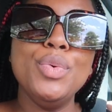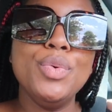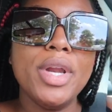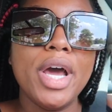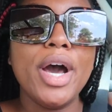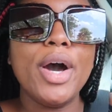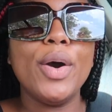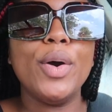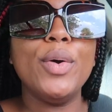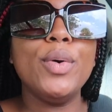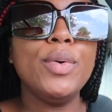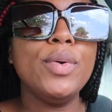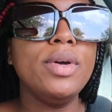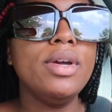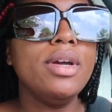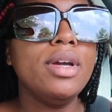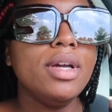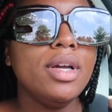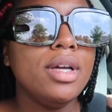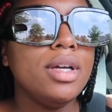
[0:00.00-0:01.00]
some know
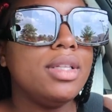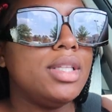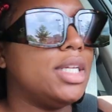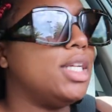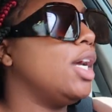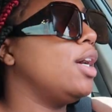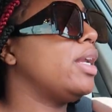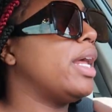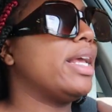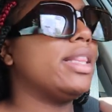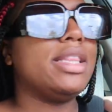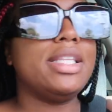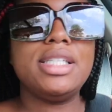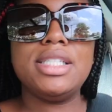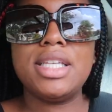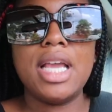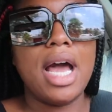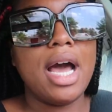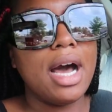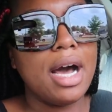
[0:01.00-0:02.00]
that don't like to
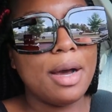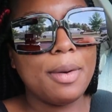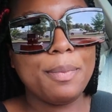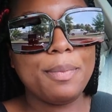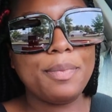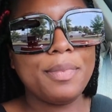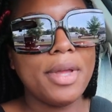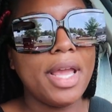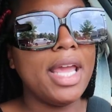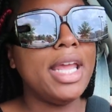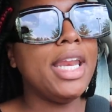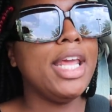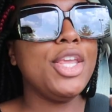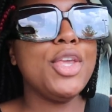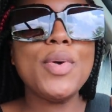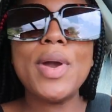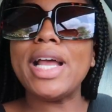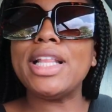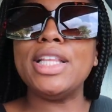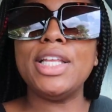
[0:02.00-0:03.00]
shop. And then
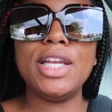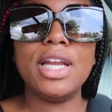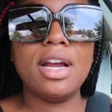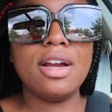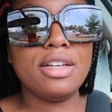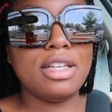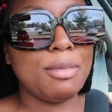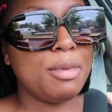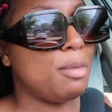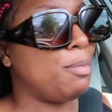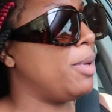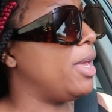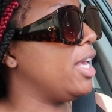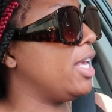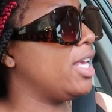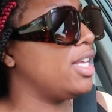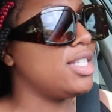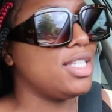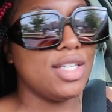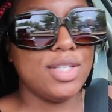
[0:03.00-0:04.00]
you got the nerve to be
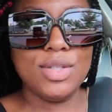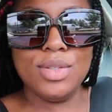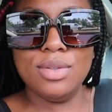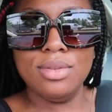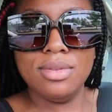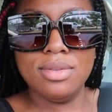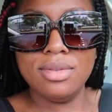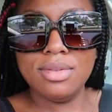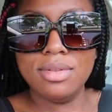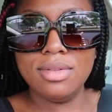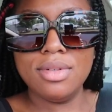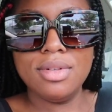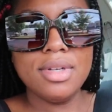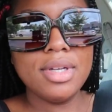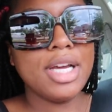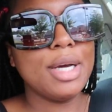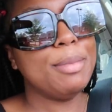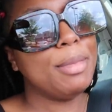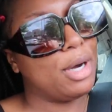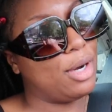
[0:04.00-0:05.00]
picky too?
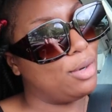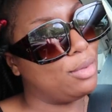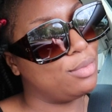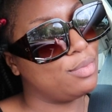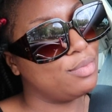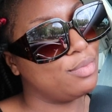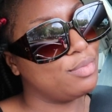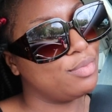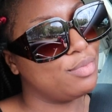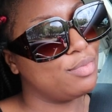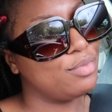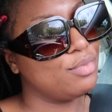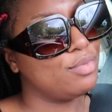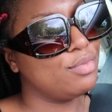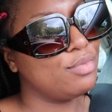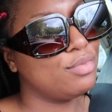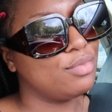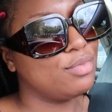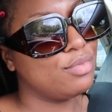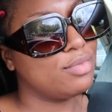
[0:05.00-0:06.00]
Come
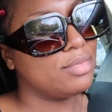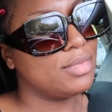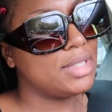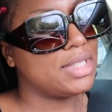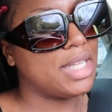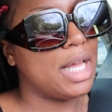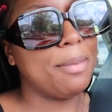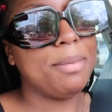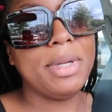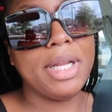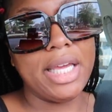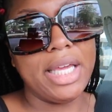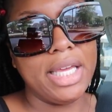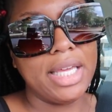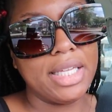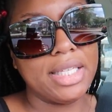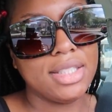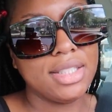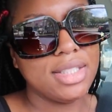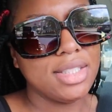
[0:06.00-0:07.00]
on, stop playing.